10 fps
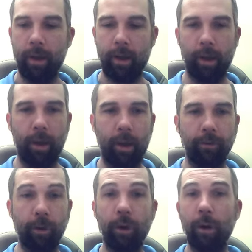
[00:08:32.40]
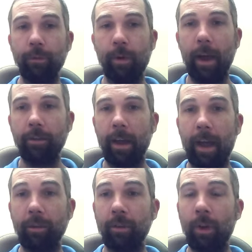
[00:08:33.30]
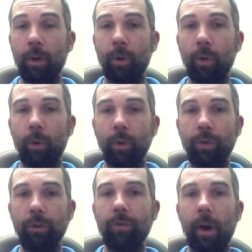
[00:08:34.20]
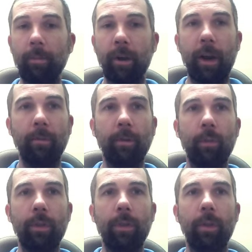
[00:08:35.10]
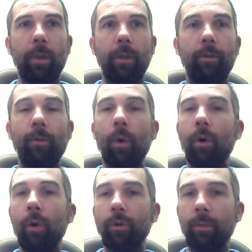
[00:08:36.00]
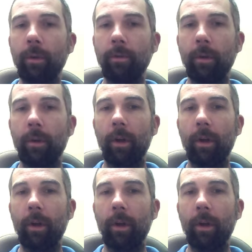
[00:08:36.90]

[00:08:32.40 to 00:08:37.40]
Uh, so here comes Ras Kass, who just dropped an album with uh, the Four Horsemen,